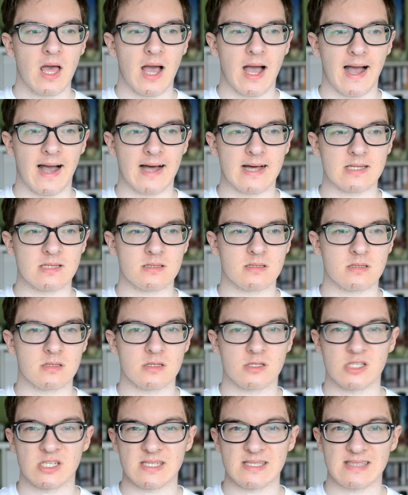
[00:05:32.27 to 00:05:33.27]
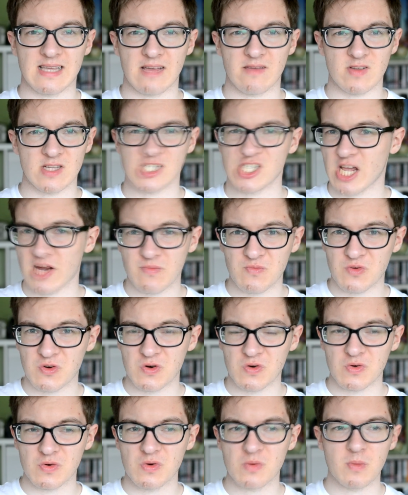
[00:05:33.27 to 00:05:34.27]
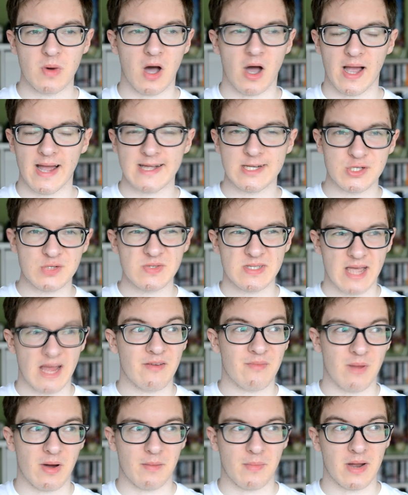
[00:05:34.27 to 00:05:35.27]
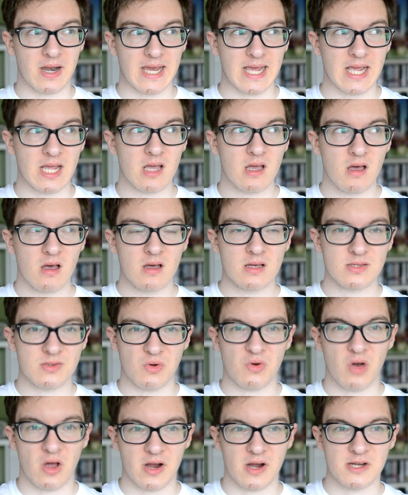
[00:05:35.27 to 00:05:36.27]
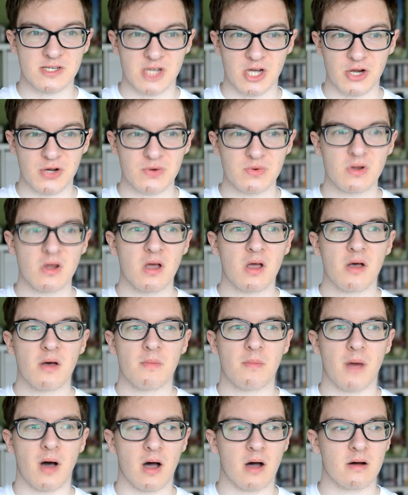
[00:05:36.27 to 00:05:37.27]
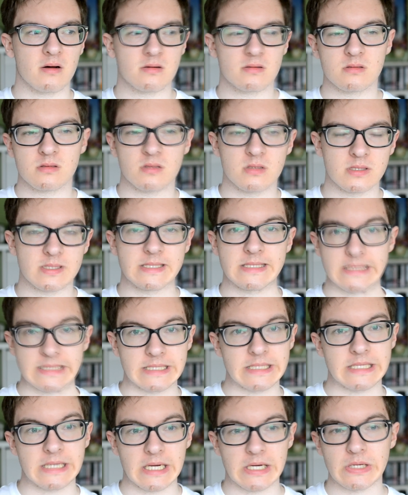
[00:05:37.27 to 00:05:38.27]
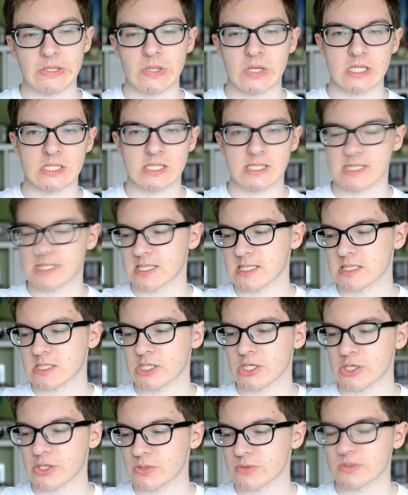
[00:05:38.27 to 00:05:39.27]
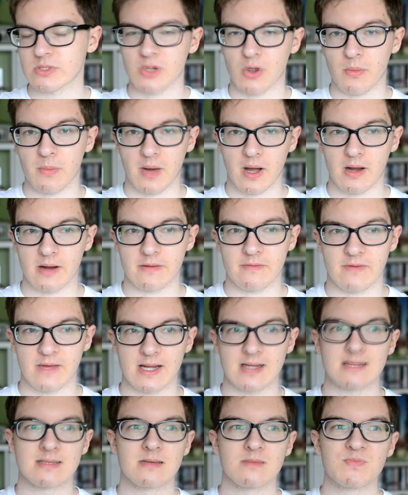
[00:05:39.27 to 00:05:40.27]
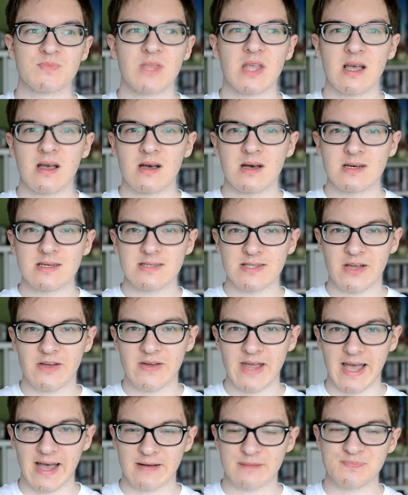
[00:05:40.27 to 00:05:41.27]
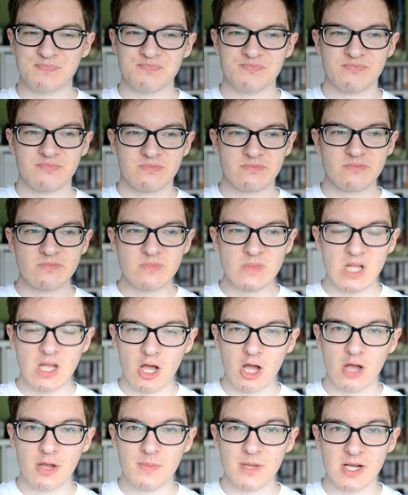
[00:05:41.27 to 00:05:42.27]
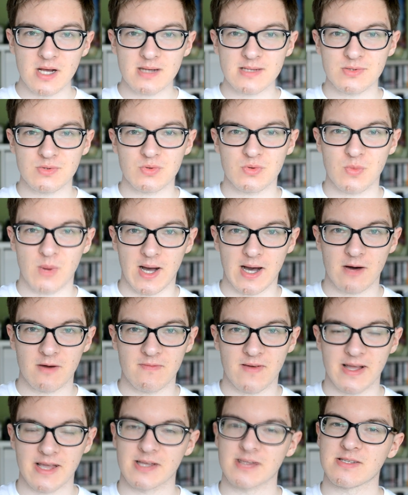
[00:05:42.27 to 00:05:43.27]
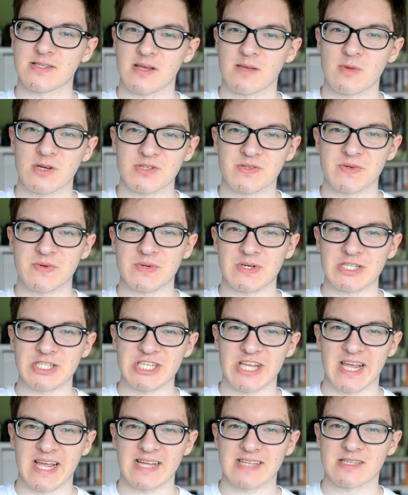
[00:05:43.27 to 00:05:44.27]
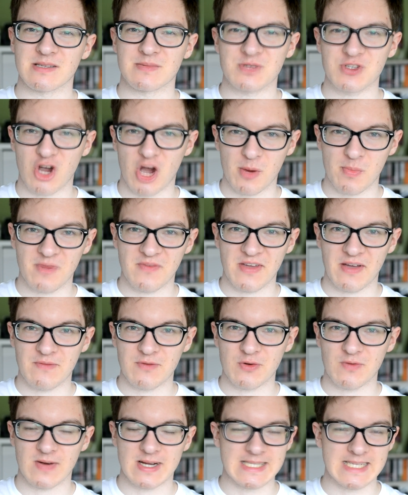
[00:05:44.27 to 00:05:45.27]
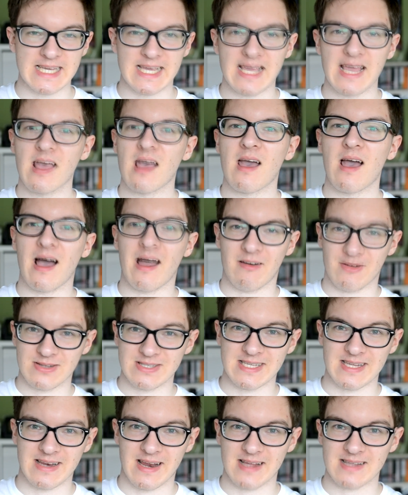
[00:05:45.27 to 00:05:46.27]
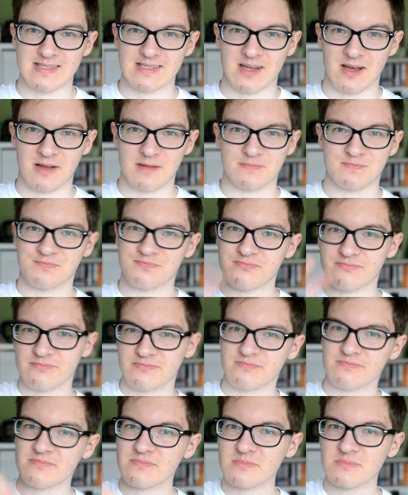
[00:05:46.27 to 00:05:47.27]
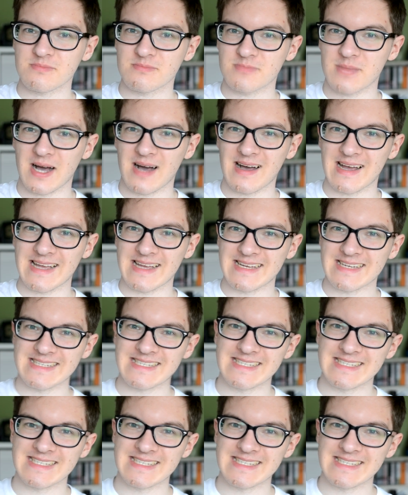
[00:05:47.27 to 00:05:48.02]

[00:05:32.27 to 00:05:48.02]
and just save in general. But I do save my money. It's not like I don't, but you know, I just need to stop buying things. So yeah, I hope you guys are all well. Thank you so much for watching. Subscribe if you haven't already, and I'll see you next time. Bye.